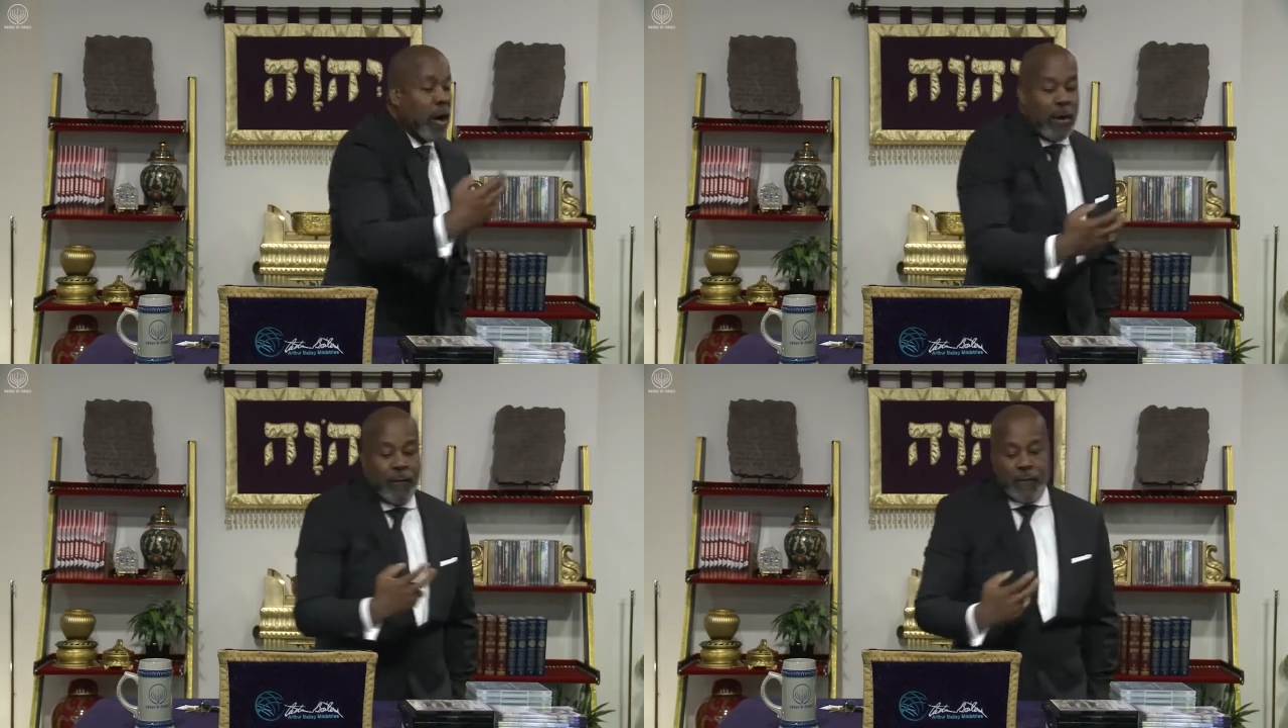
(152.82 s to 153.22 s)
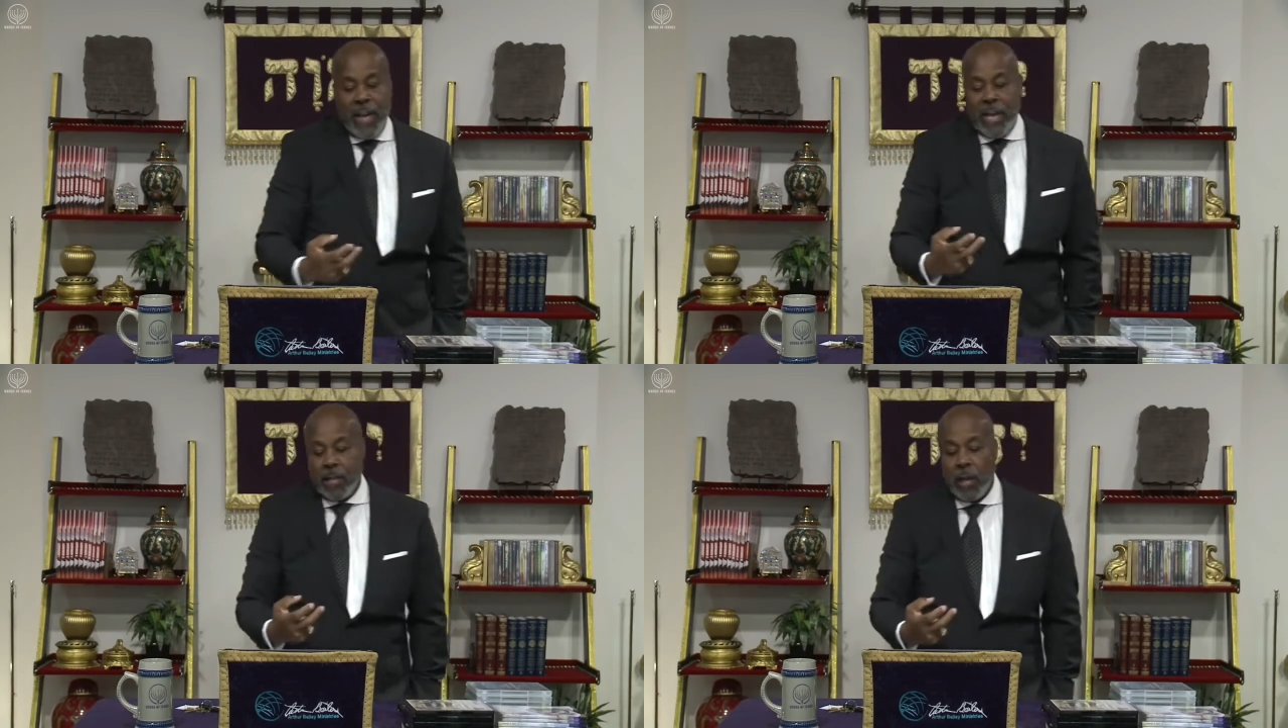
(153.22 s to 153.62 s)
of
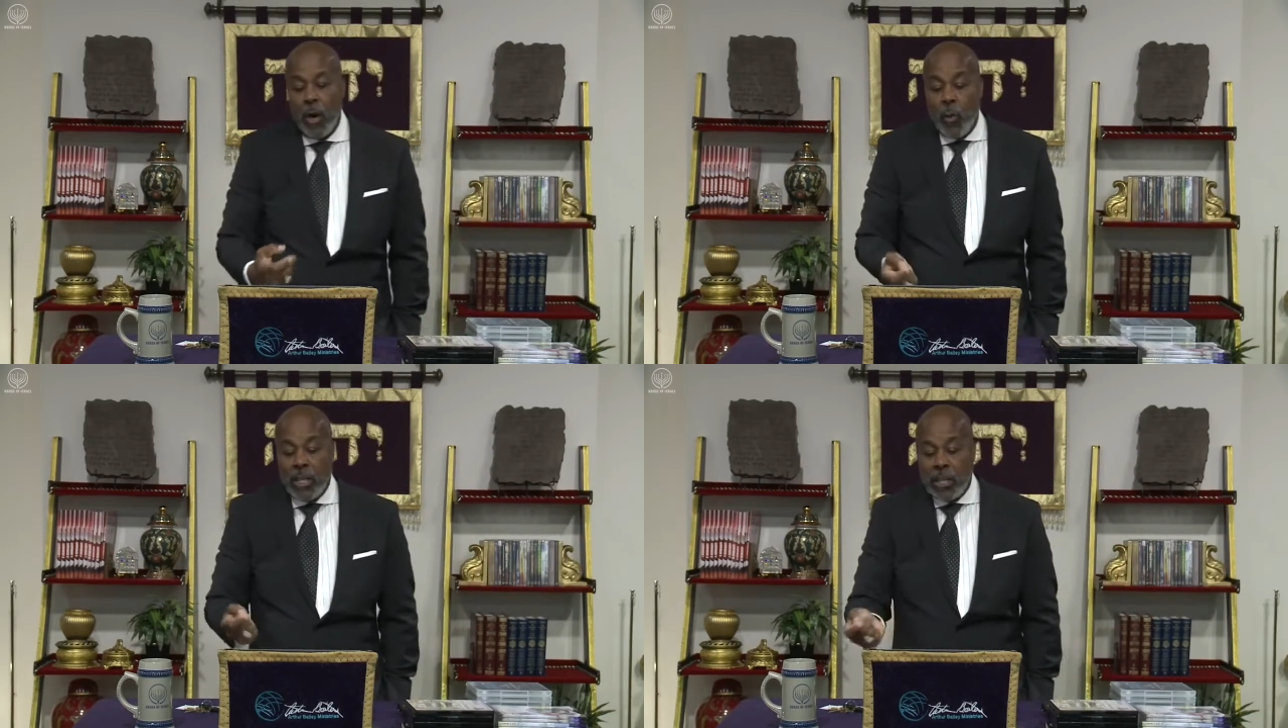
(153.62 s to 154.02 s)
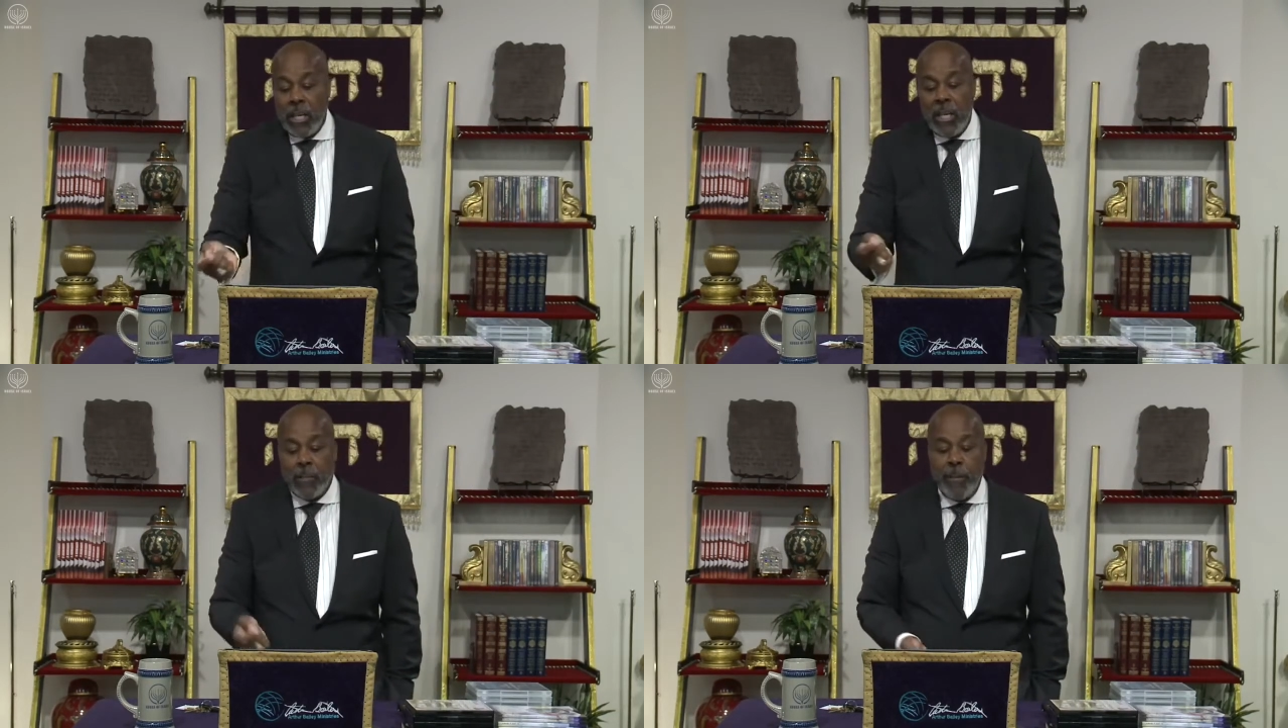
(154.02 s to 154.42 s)
faith, which
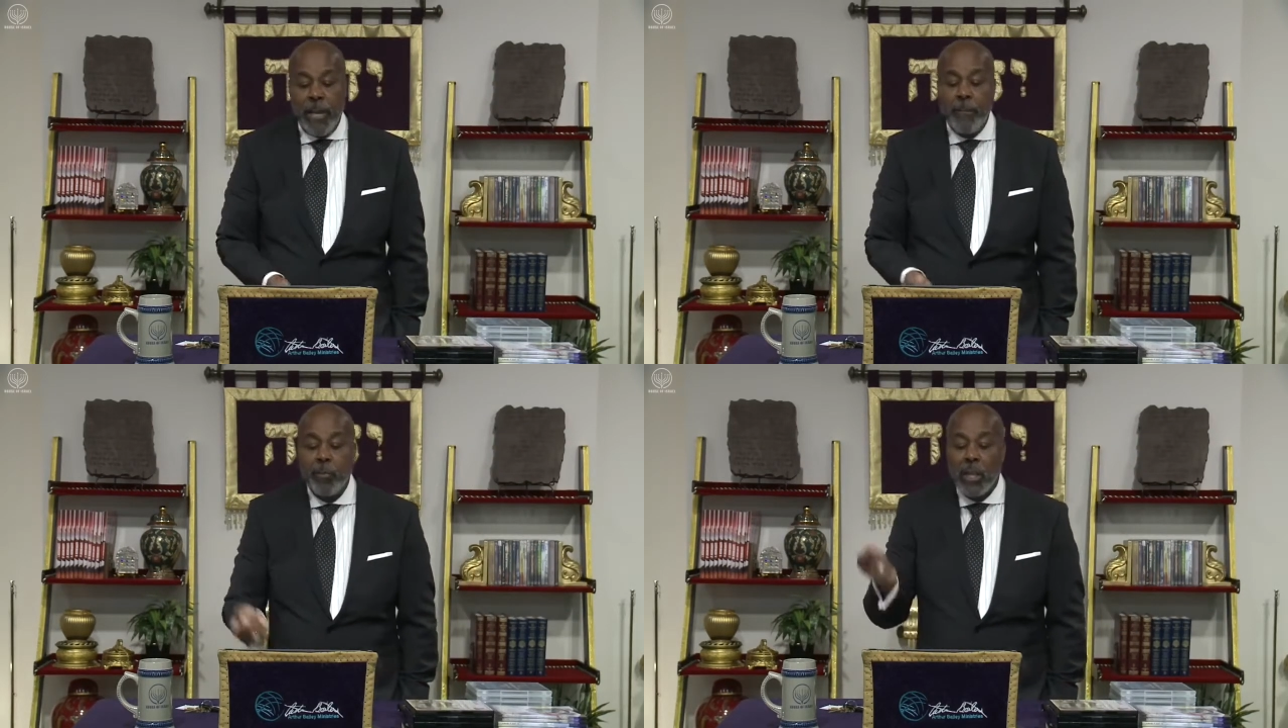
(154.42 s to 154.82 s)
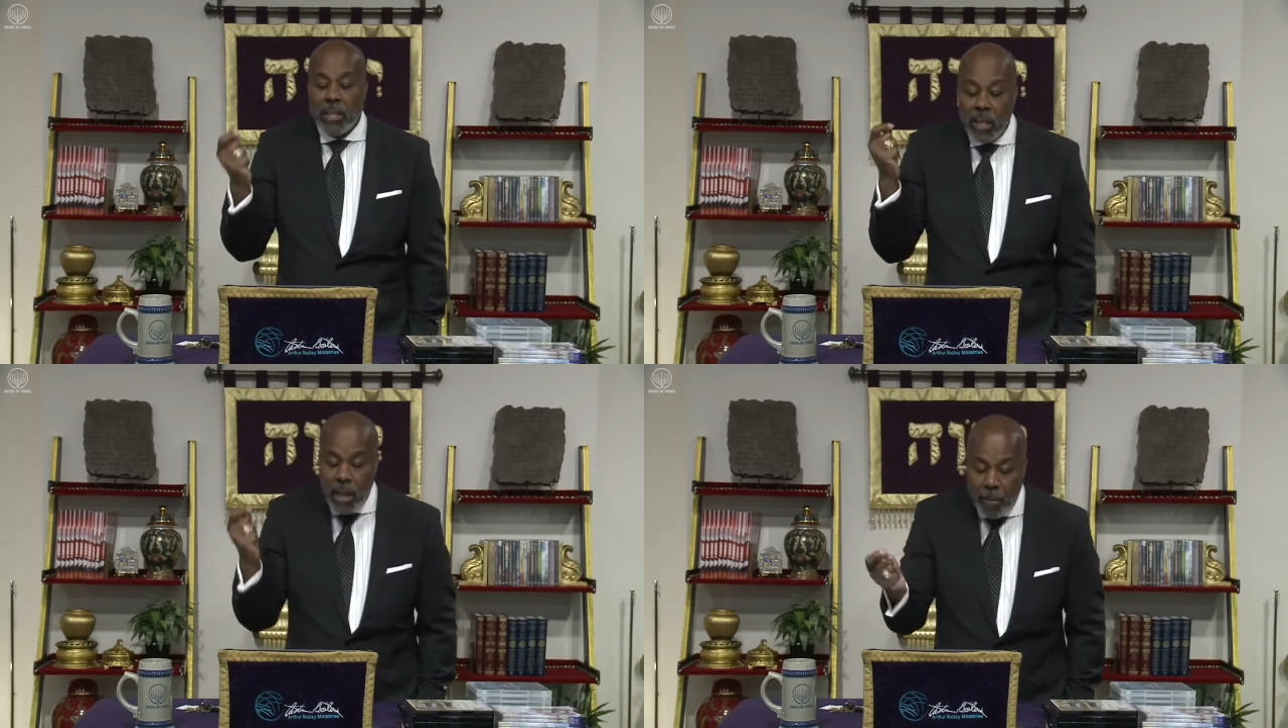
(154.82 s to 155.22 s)
leads me
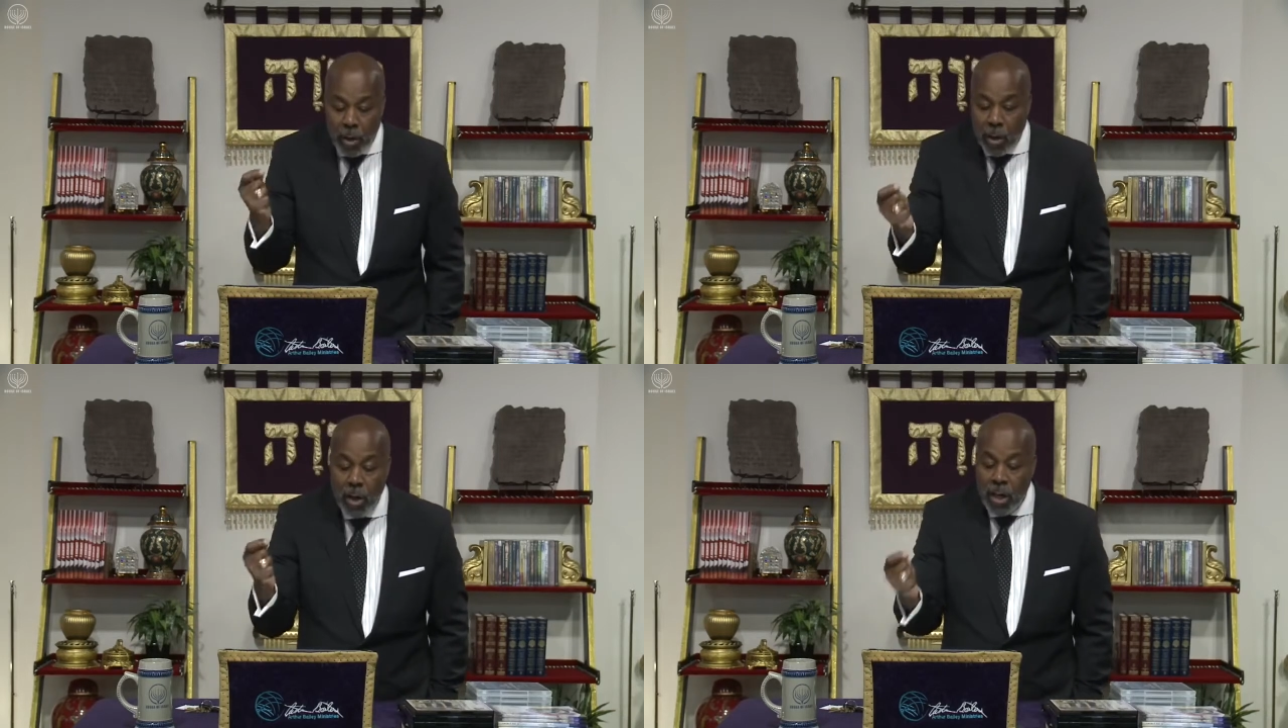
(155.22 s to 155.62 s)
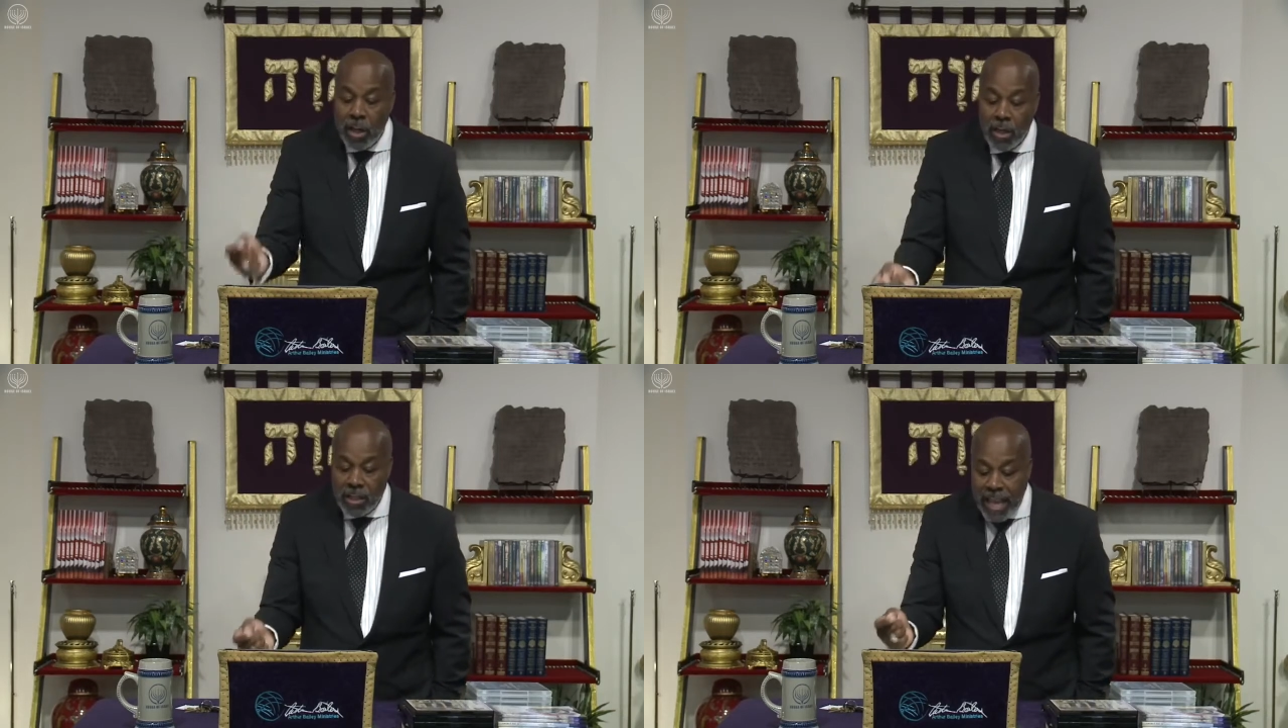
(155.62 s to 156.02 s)
to number
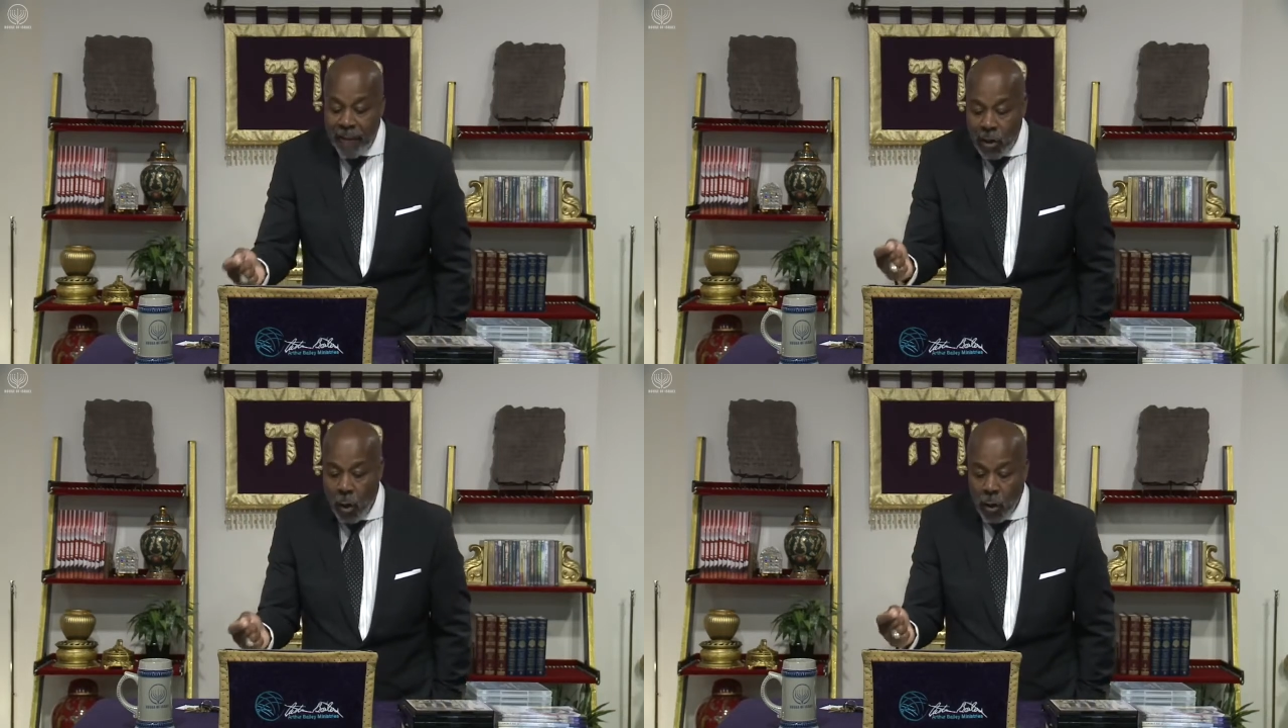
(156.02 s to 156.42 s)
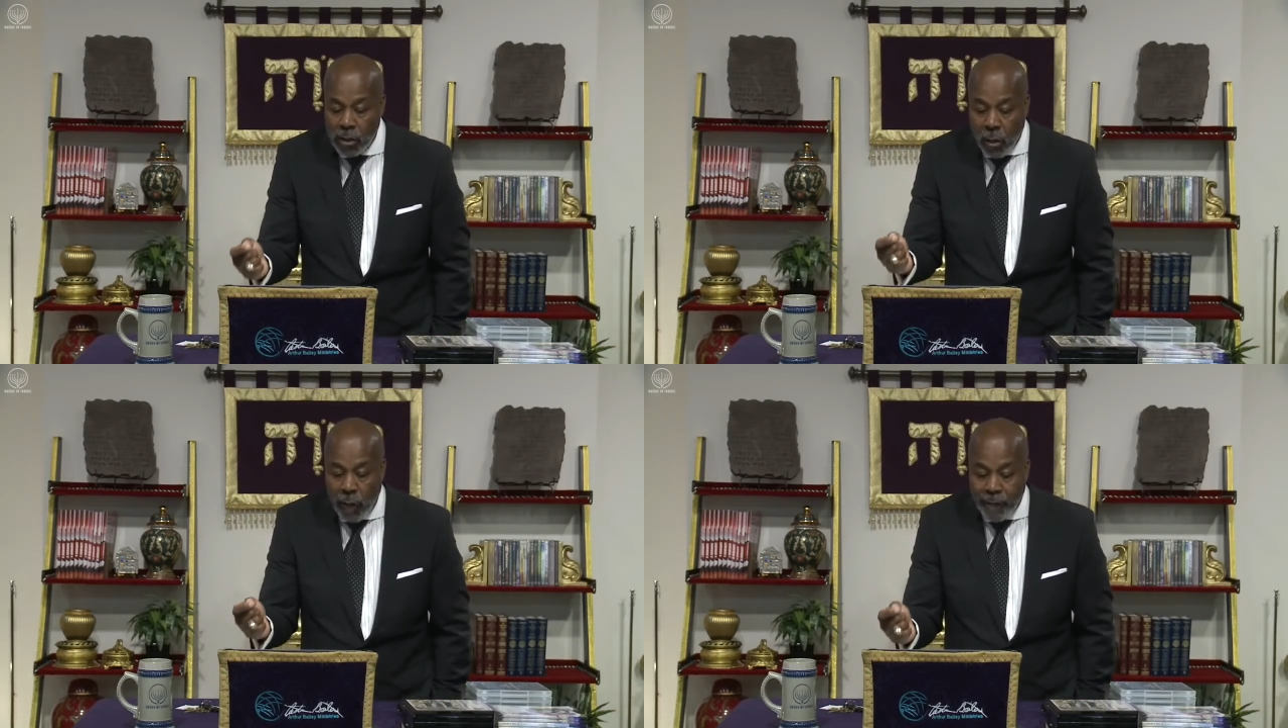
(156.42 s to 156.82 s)
7 or
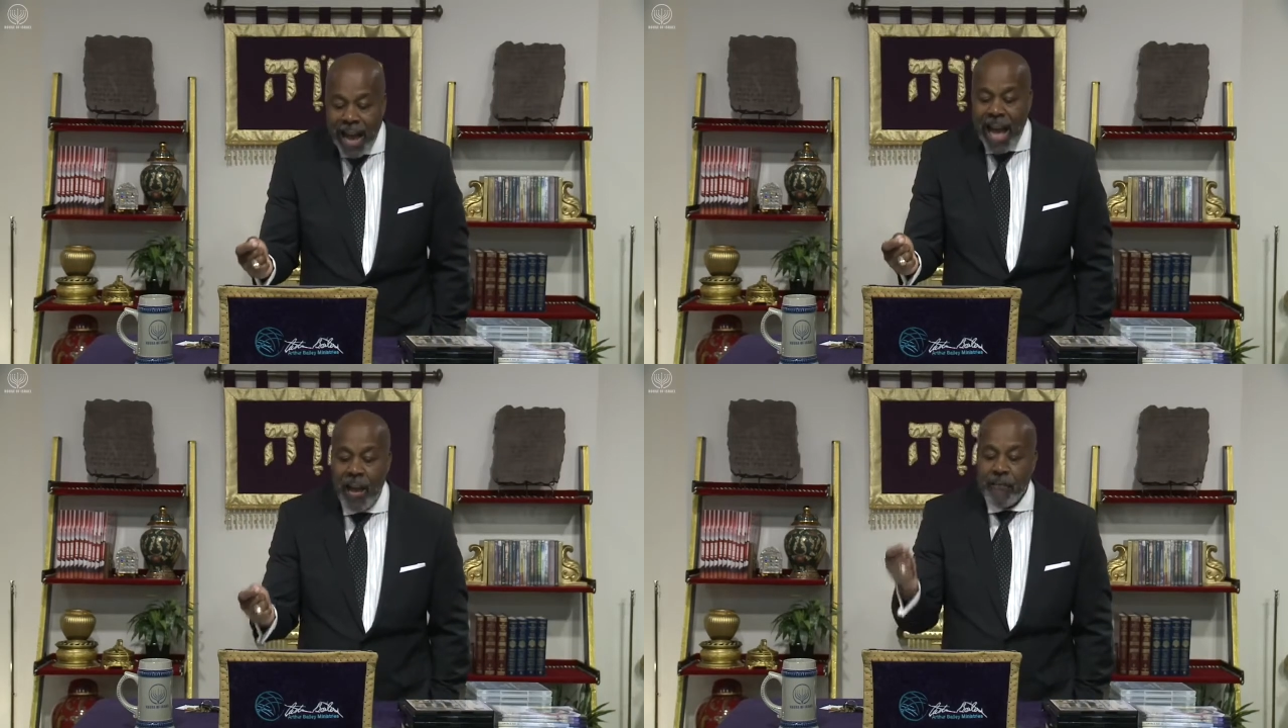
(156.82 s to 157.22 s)
5.